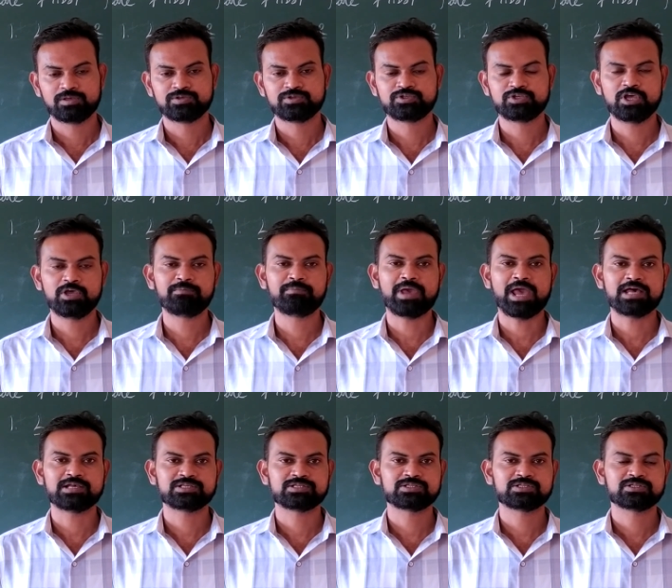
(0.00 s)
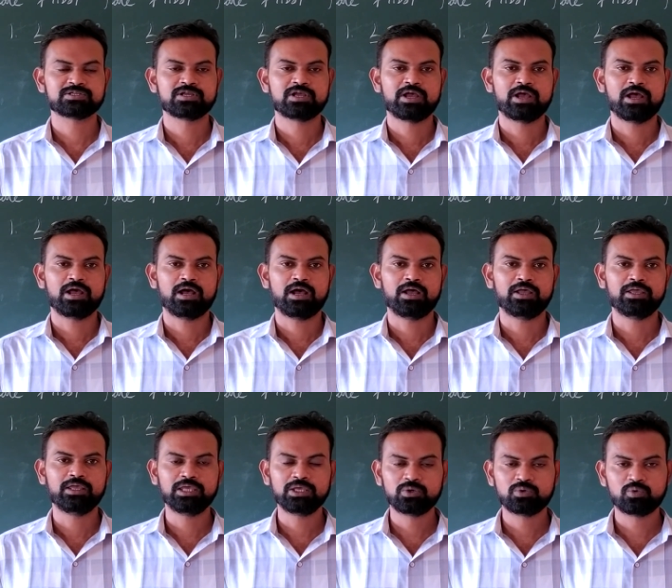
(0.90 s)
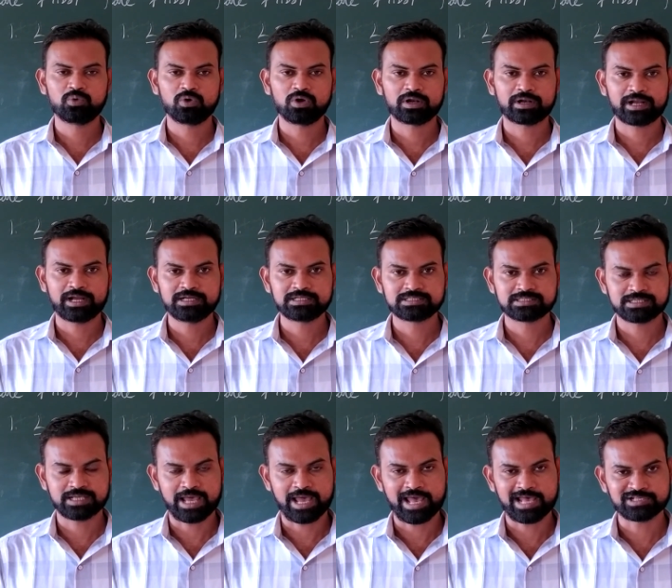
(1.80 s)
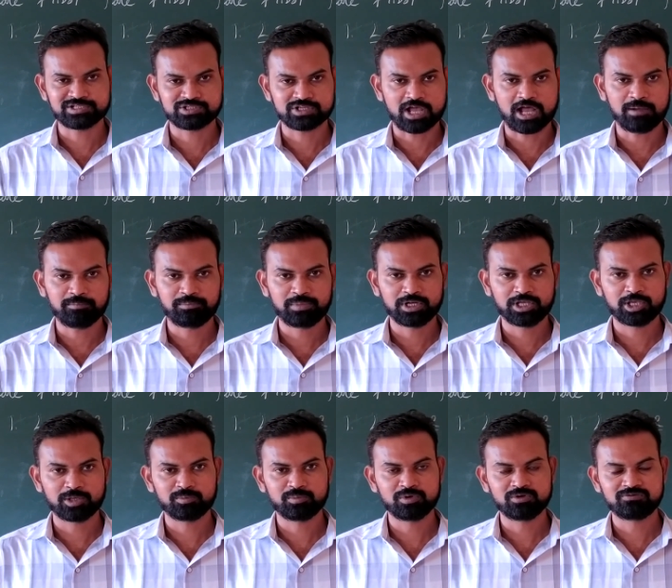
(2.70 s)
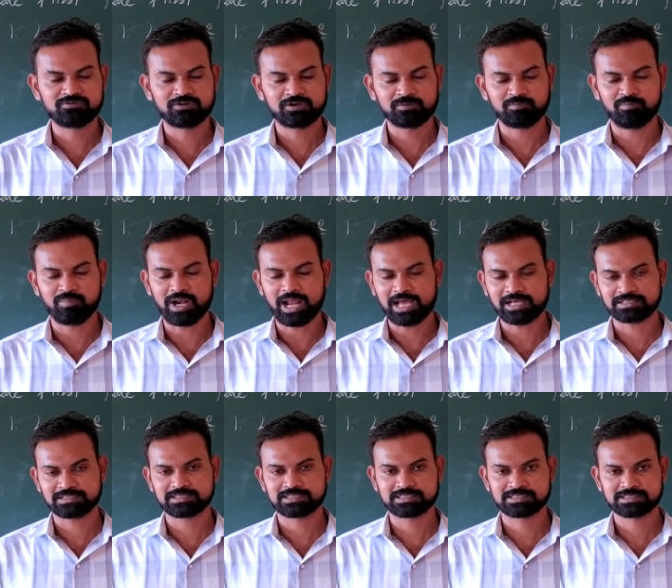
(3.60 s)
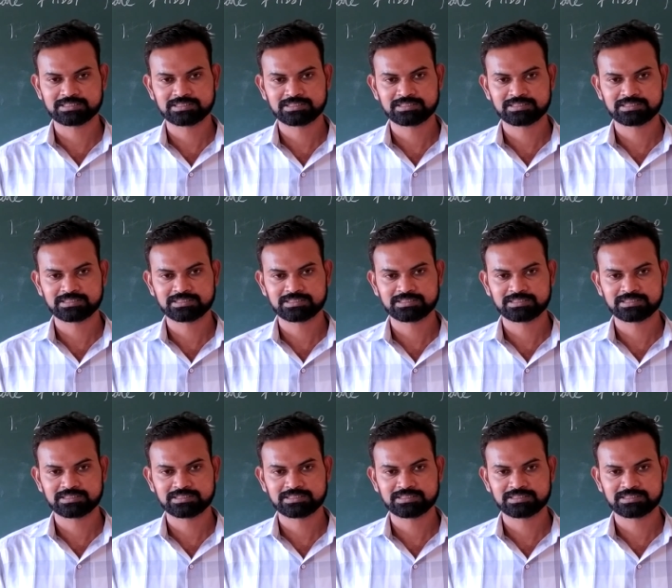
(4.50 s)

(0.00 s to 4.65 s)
Same as equal rights as applicable for blacks.